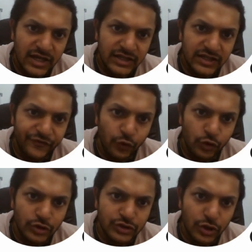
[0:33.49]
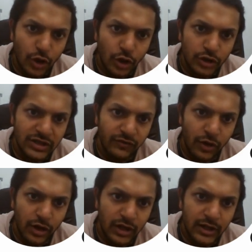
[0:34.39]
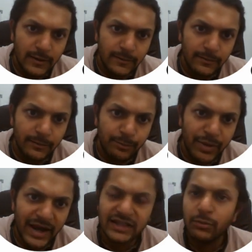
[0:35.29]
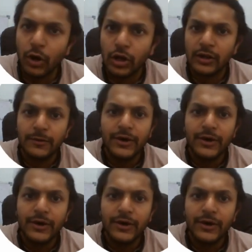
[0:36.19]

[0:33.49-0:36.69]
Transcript: the force on the wall by the ball